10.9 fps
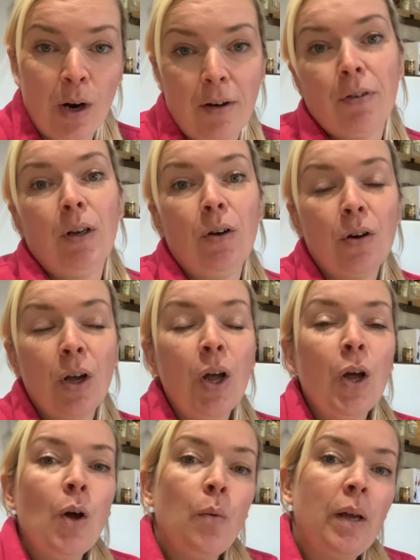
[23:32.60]
have a look.
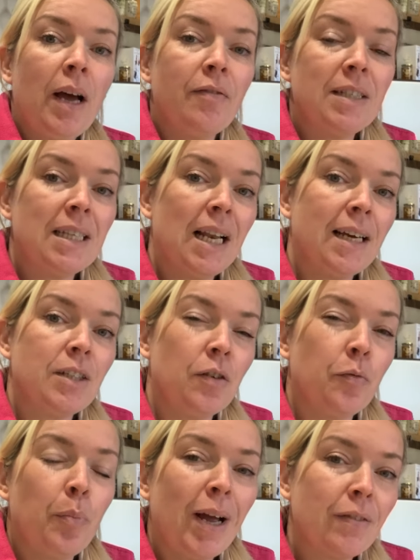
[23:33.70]
We have a selection
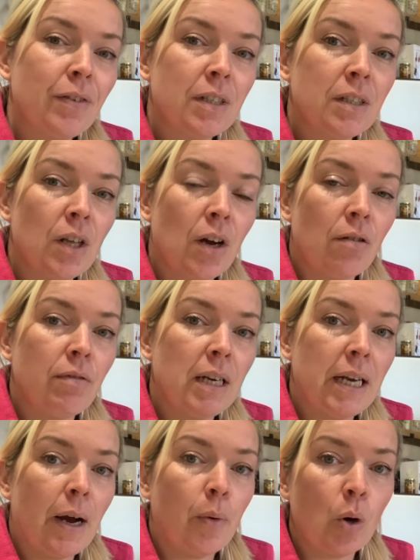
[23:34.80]
of breakfasts that are
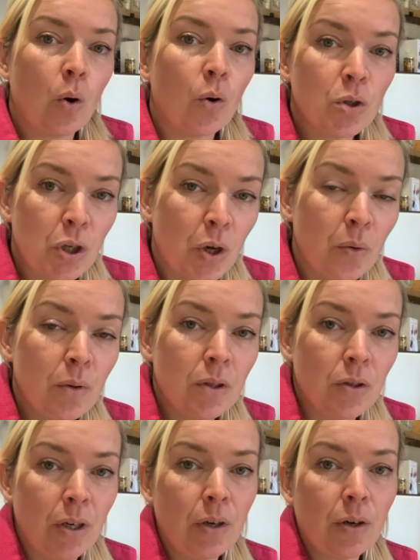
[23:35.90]
really our go-tos,
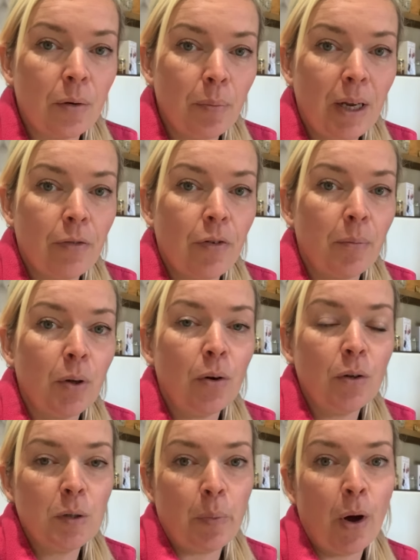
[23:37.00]
so you can pick from
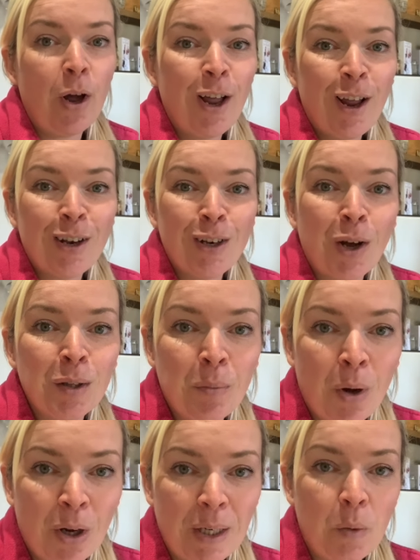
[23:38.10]
those, but not on the
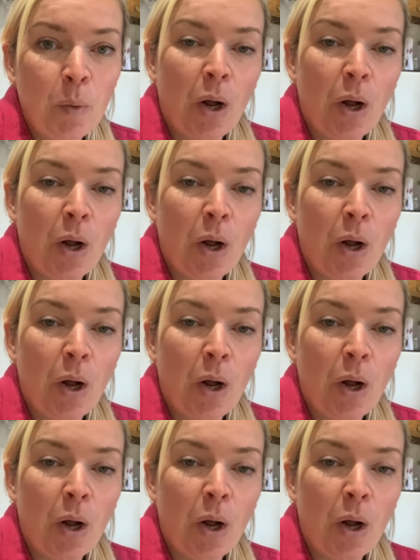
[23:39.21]
morning.